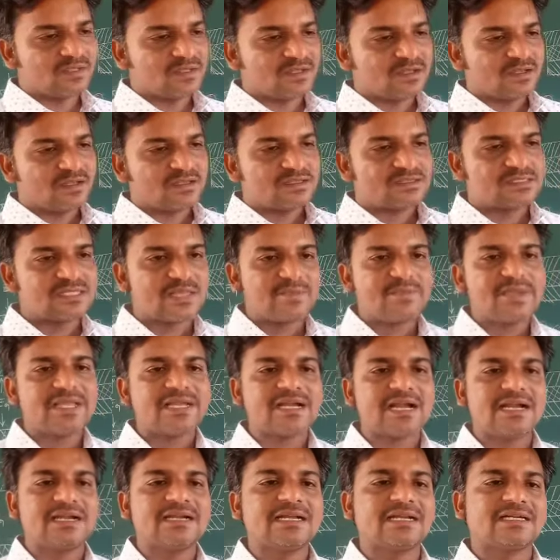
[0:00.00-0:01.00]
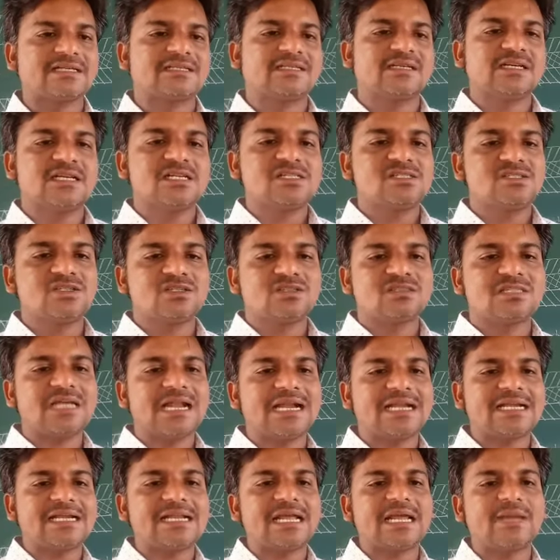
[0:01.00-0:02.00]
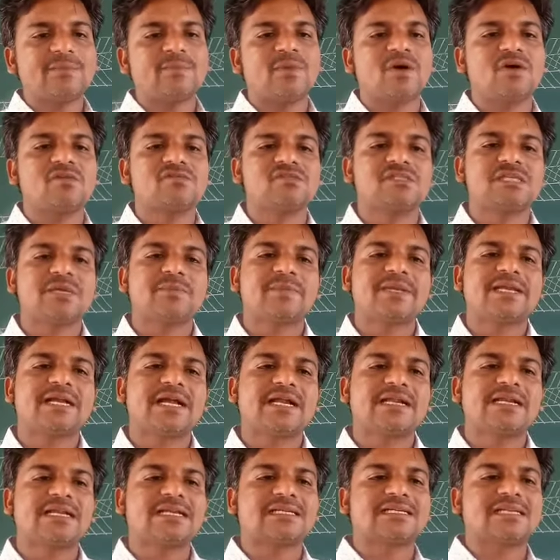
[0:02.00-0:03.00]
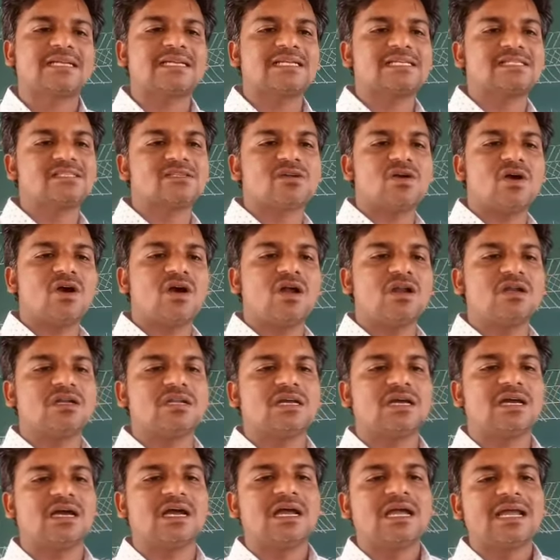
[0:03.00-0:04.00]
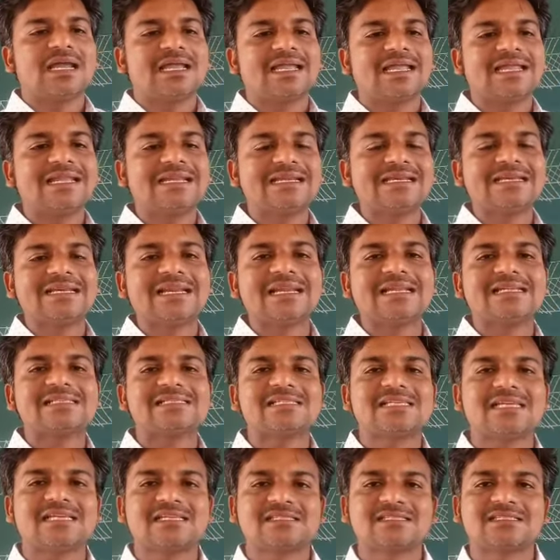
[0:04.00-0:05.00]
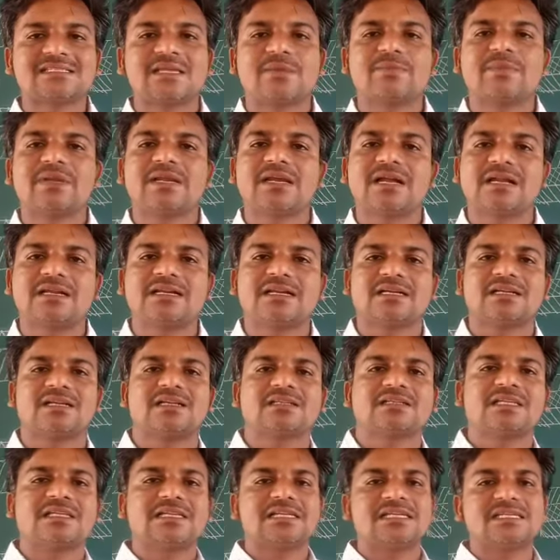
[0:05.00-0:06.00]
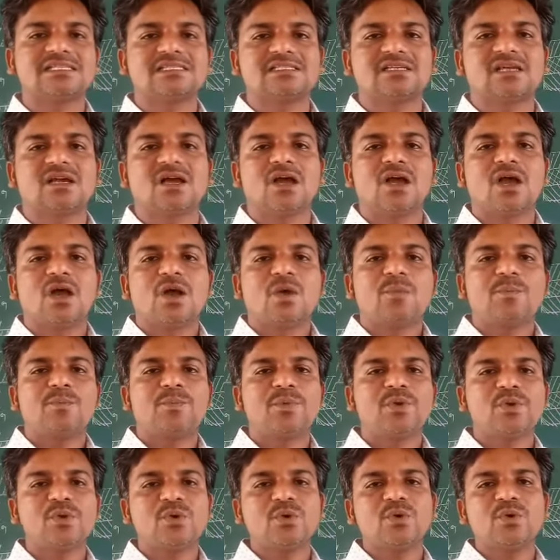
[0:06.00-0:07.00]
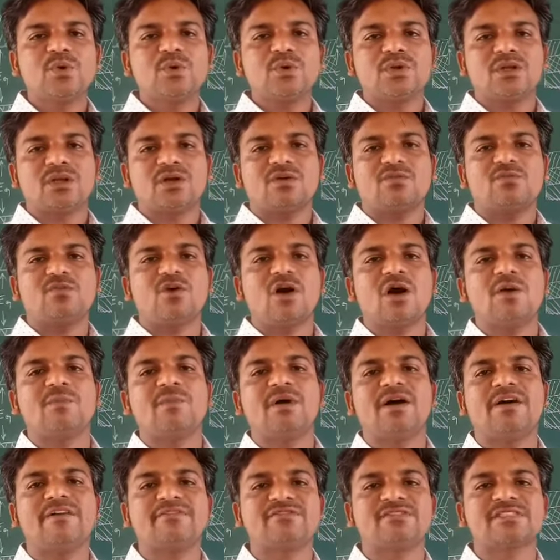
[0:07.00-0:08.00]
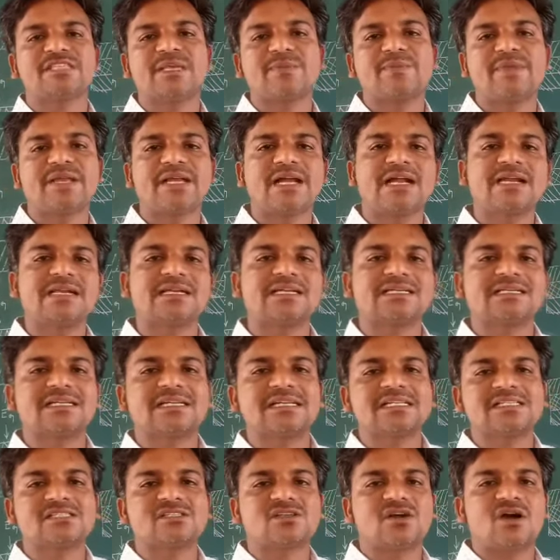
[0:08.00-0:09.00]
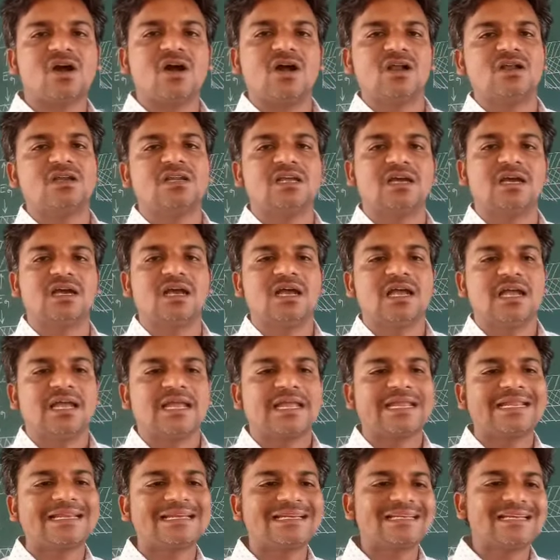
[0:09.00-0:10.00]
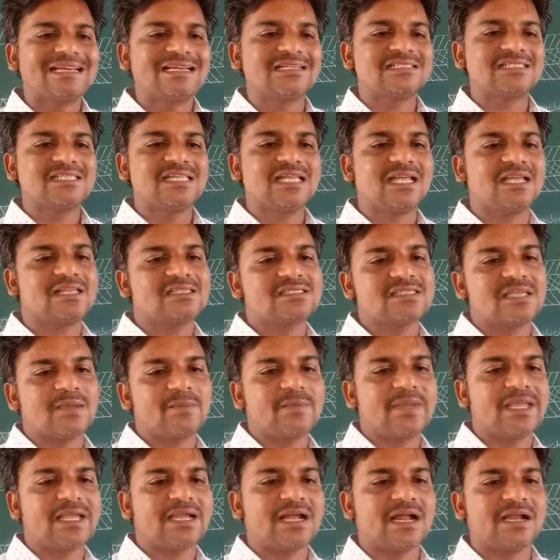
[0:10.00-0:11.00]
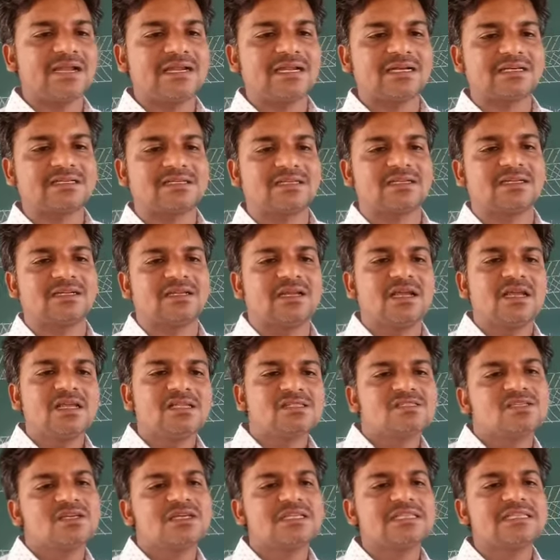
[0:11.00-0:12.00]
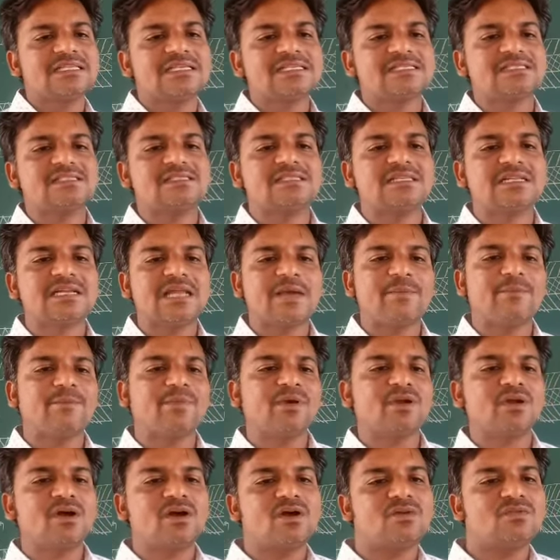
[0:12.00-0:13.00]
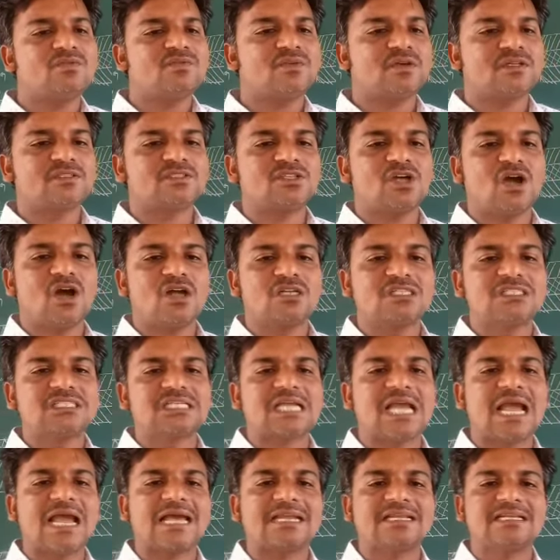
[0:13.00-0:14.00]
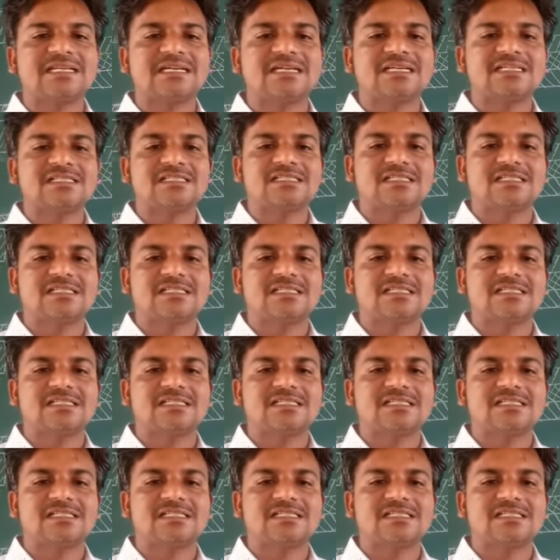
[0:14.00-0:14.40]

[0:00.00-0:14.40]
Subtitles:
semiconductor. So that type of semiconductor is called intrinsic semiconductor. That is pure form of semiconductor is called intrinsic semiconductor. So in this, the number of charge carriers